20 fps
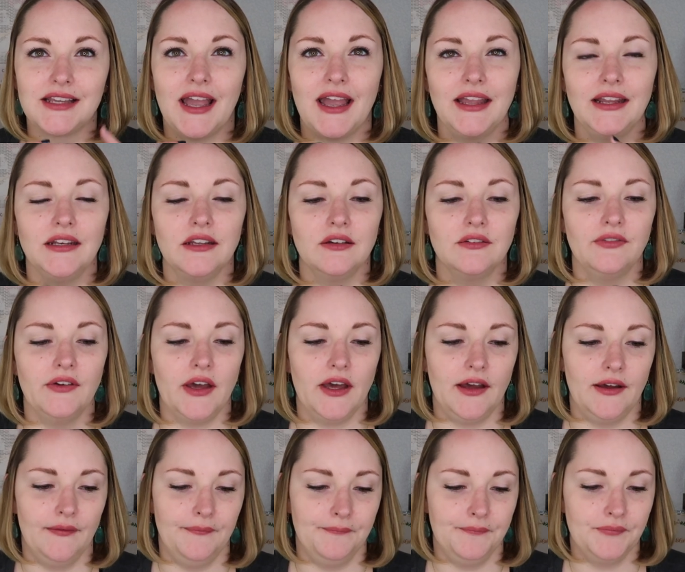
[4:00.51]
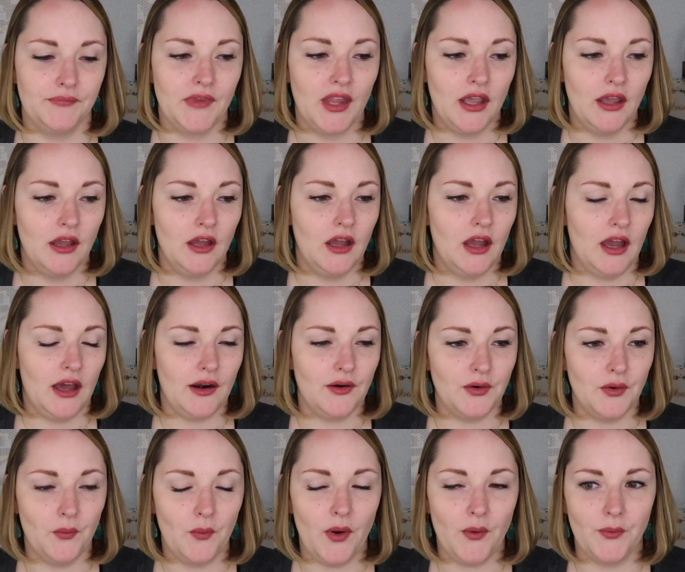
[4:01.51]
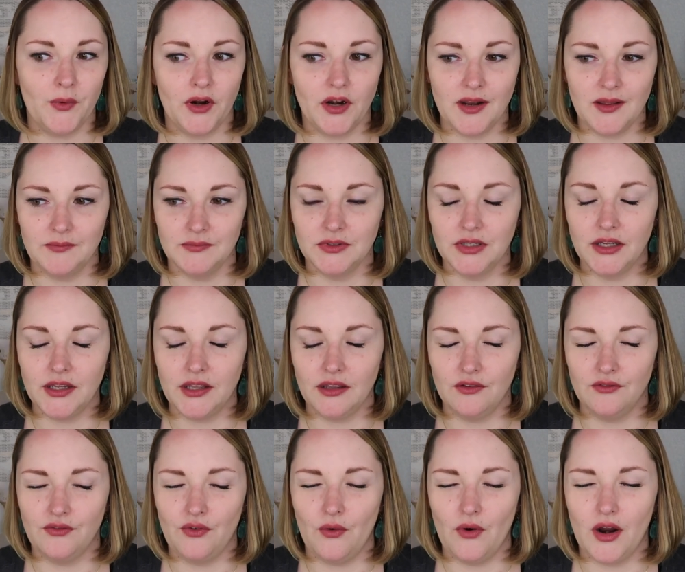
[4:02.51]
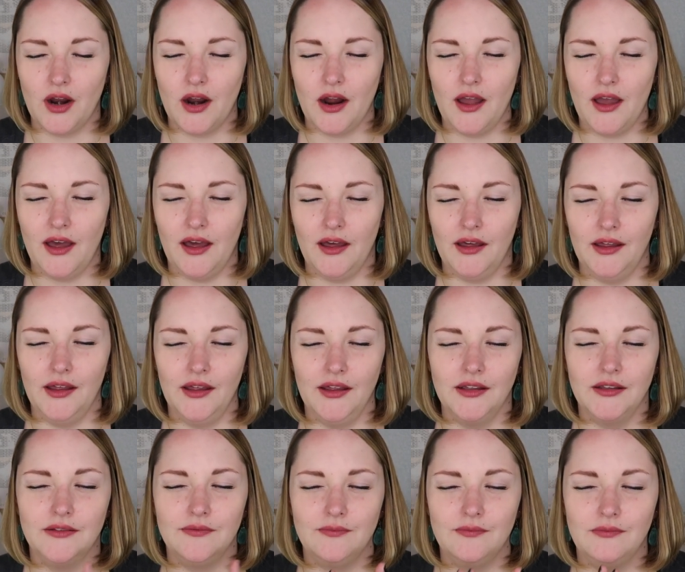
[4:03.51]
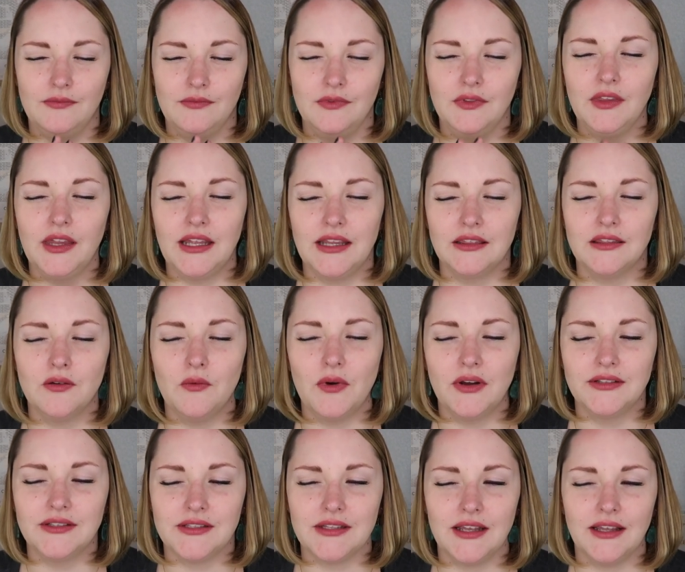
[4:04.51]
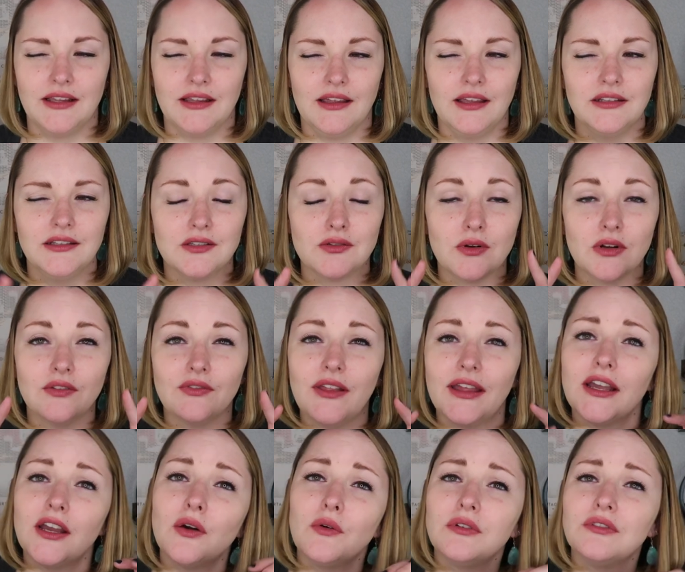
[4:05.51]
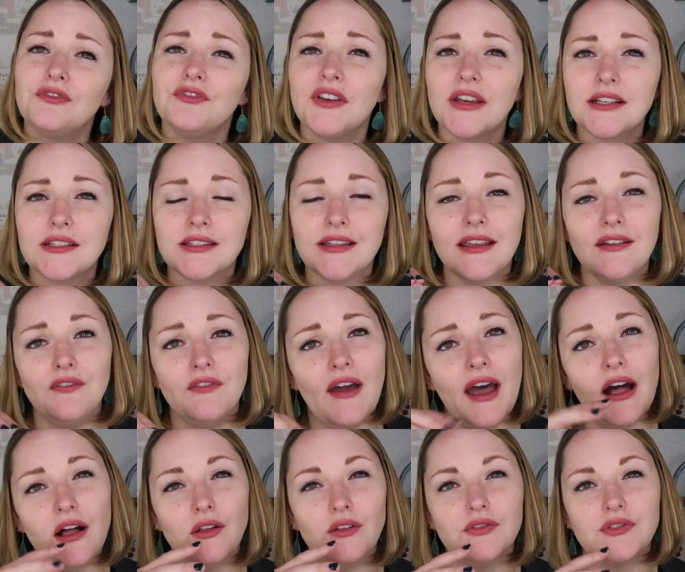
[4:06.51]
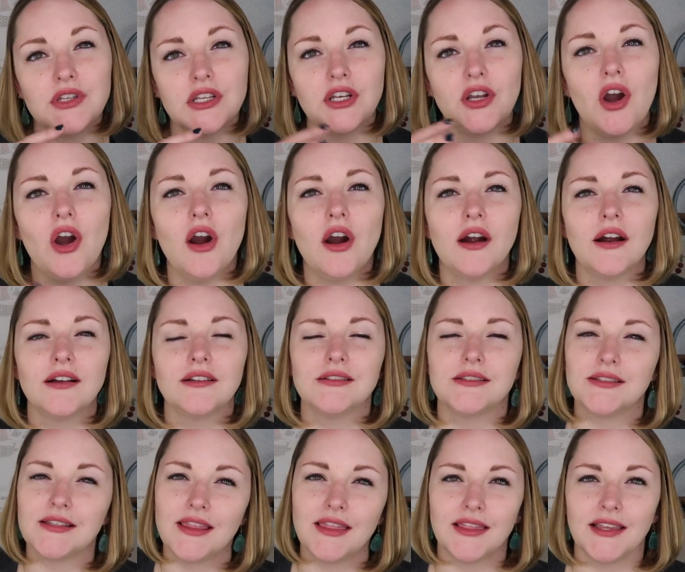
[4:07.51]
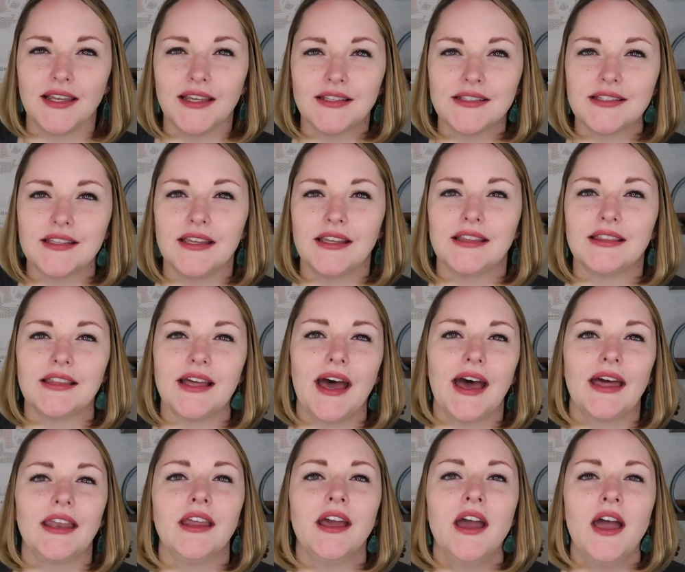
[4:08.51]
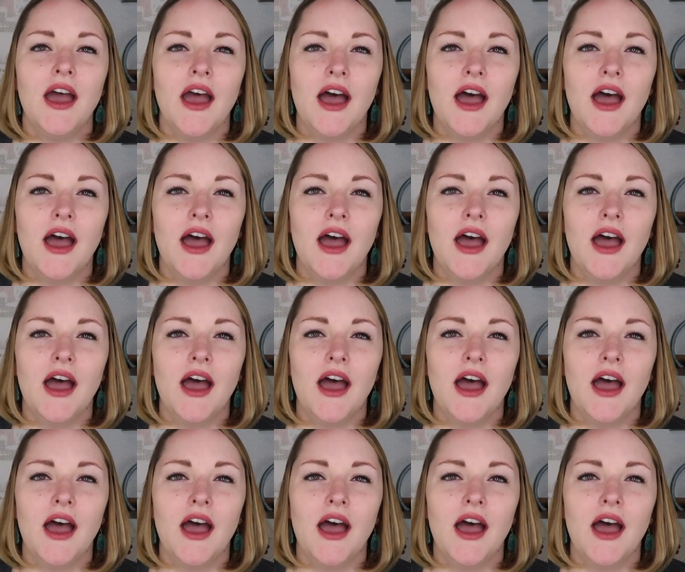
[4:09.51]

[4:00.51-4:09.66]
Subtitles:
kind of I don't know what word I'm looking for, like the ones that can sort of like go and fix like valves and hearts and things like that.